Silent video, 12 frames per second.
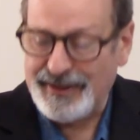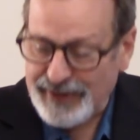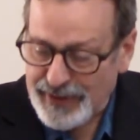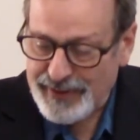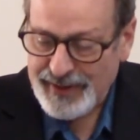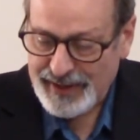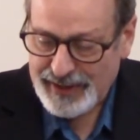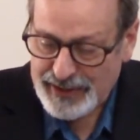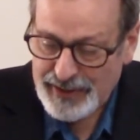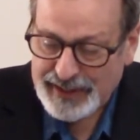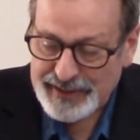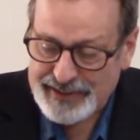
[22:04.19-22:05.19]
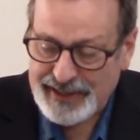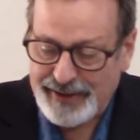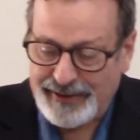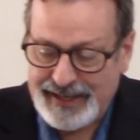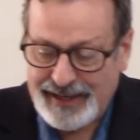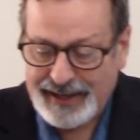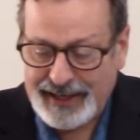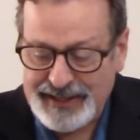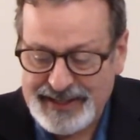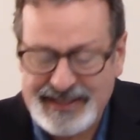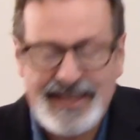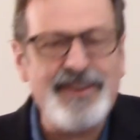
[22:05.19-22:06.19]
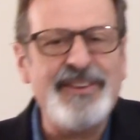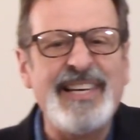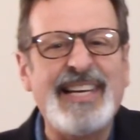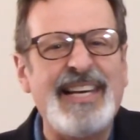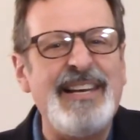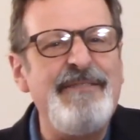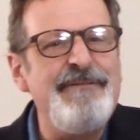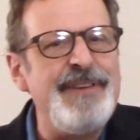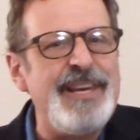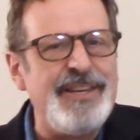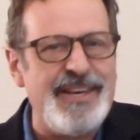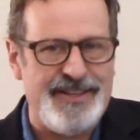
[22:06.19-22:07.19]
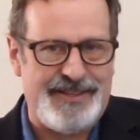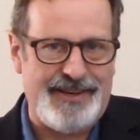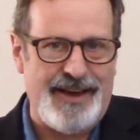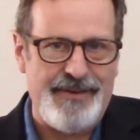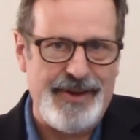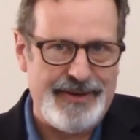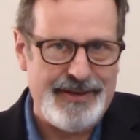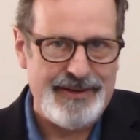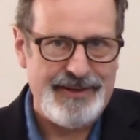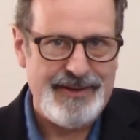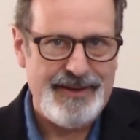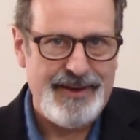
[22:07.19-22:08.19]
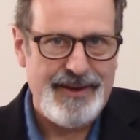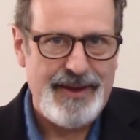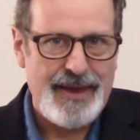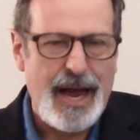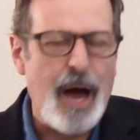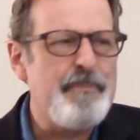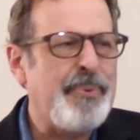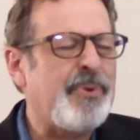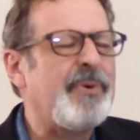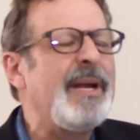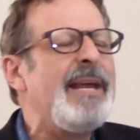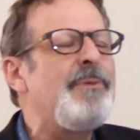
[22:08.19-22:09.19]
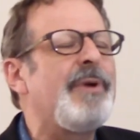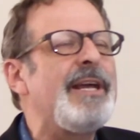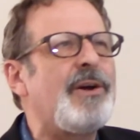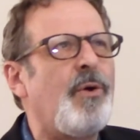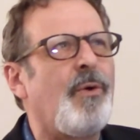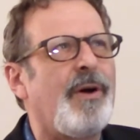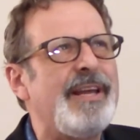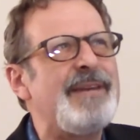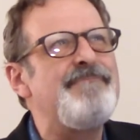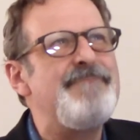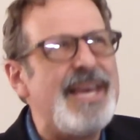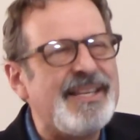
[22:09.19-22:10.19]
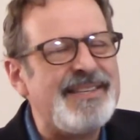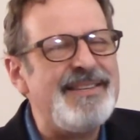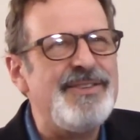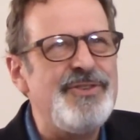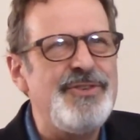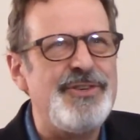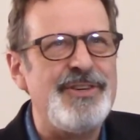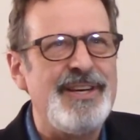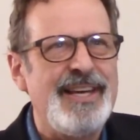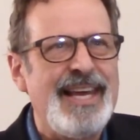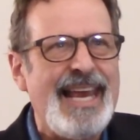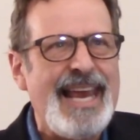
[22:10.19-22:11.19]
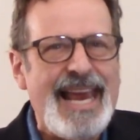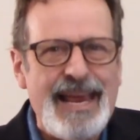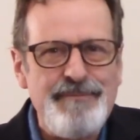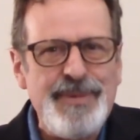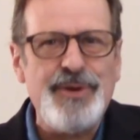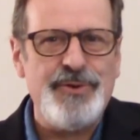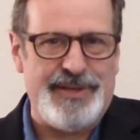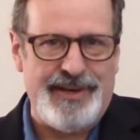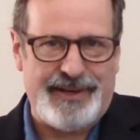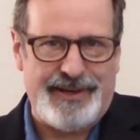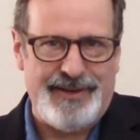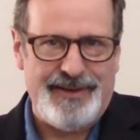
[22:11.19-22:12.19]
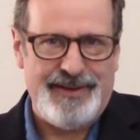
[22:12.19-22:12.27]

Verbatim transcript: if you, you consider it, consider the convenience of it a pre recorded message and music